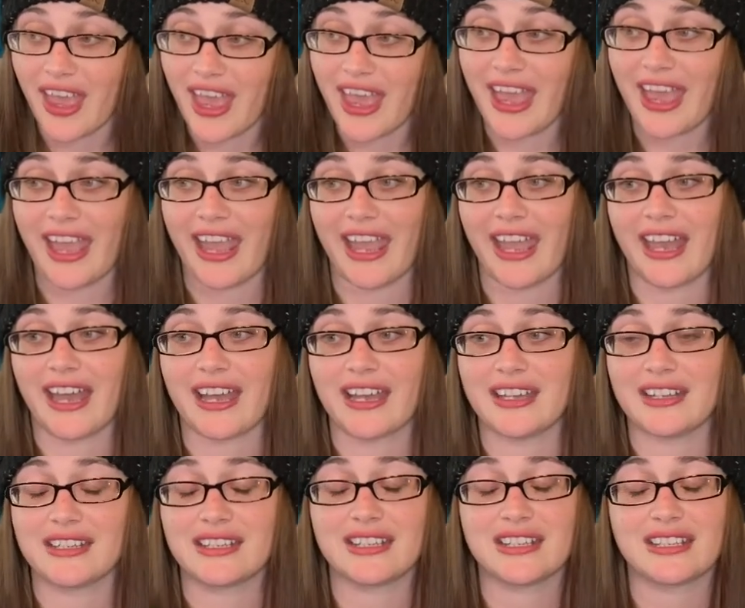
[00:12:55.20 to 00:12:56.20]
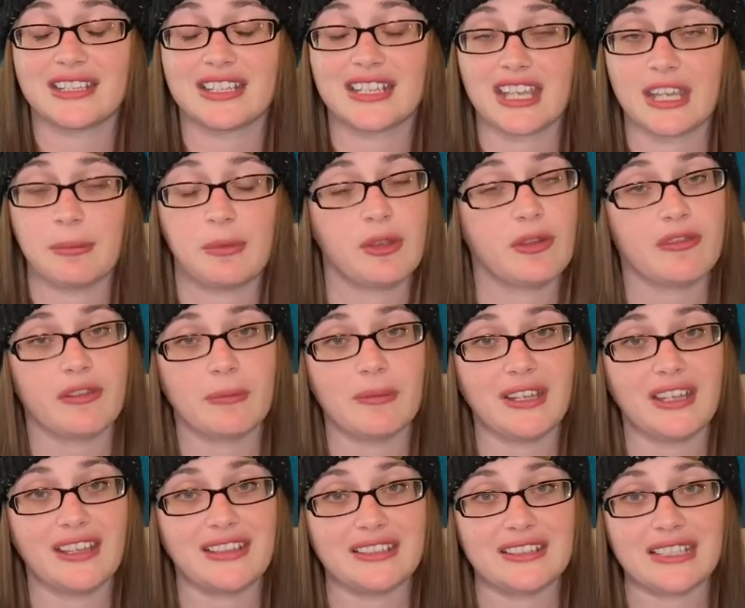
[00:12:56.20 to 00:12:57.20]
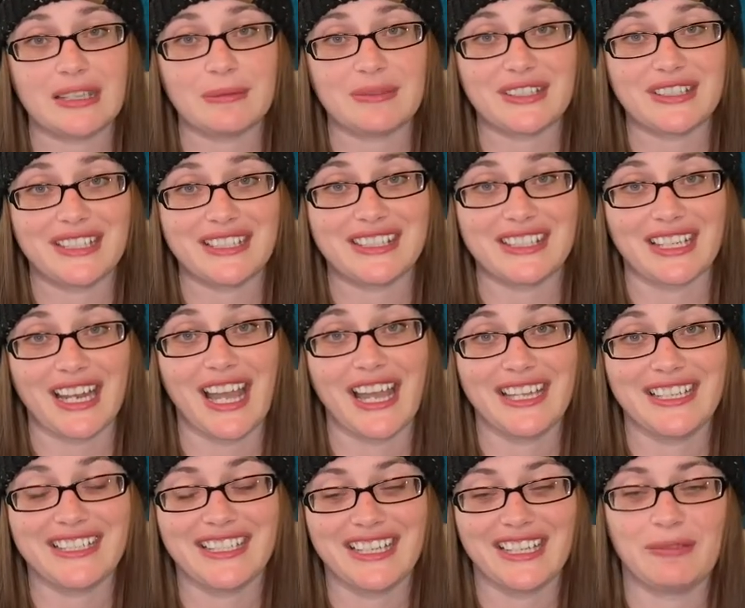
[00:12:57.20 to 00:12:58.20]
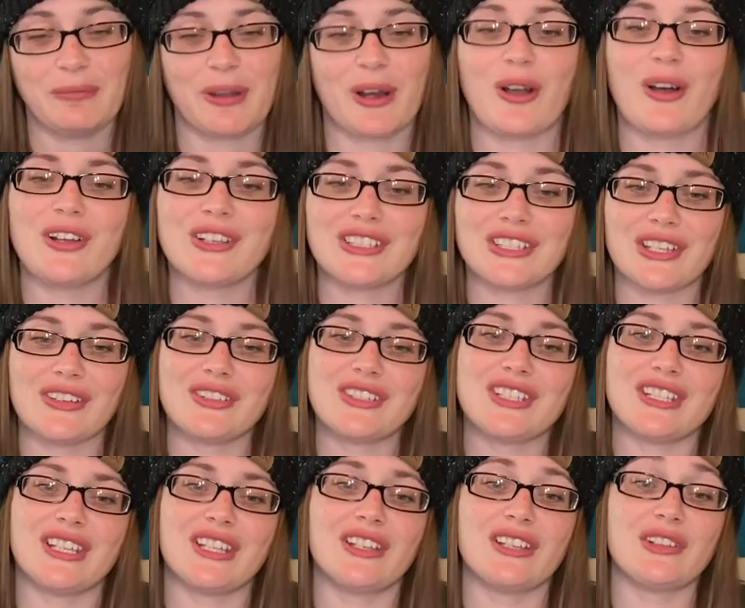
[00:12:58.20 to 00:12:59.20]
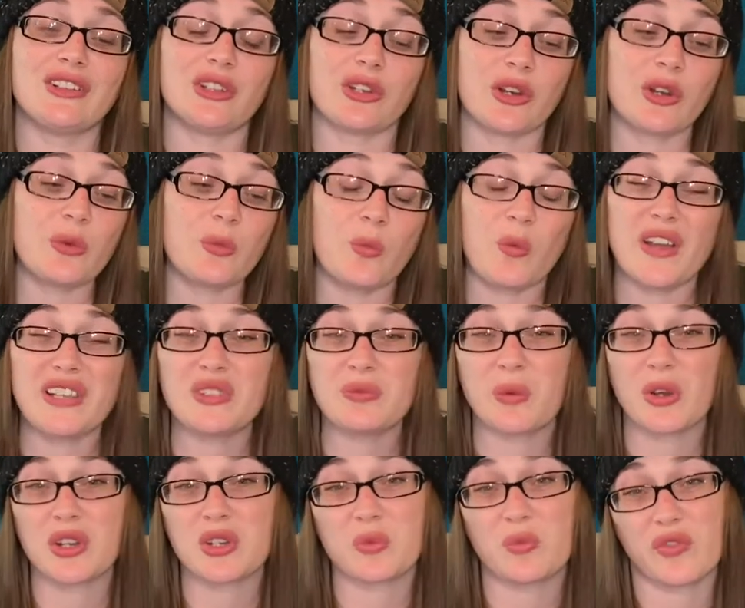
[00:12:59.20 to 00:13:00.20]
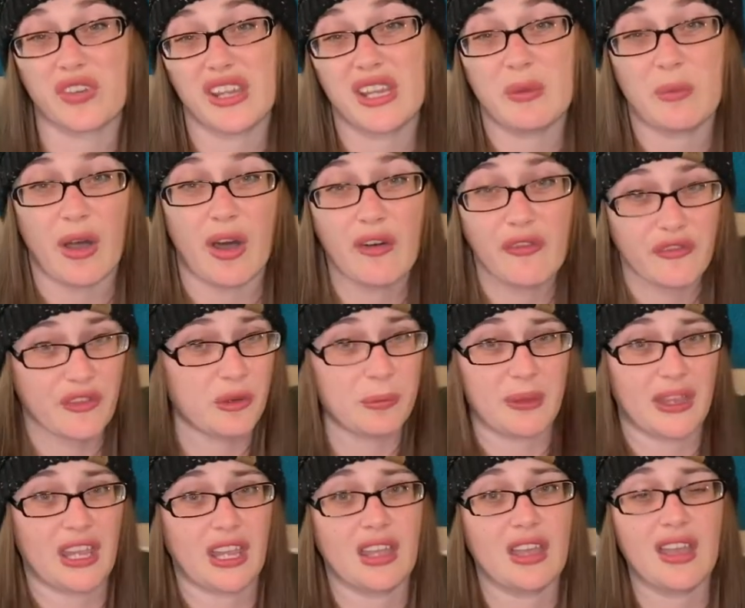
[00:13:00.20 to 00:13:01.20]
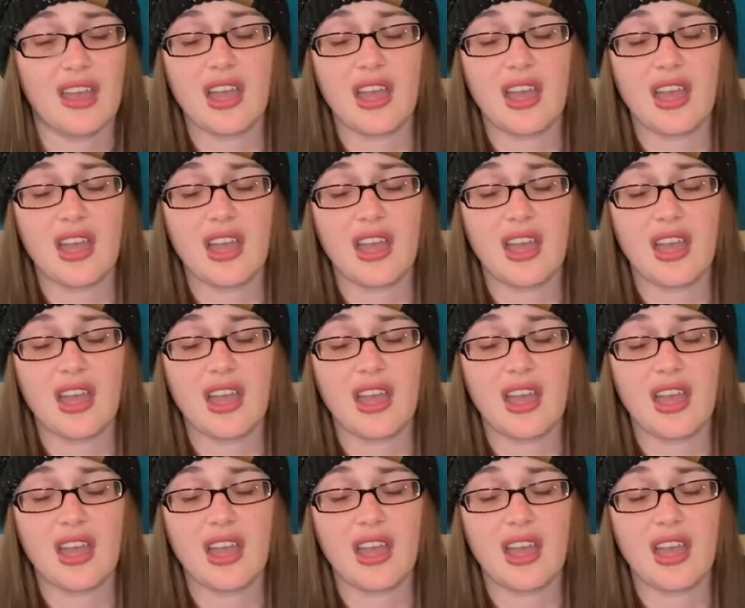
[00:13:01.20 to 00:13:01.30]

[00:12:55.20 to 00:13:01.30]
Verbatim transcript: and to keep you from making the same mistakes that I did, but also to learn what's worked really well for me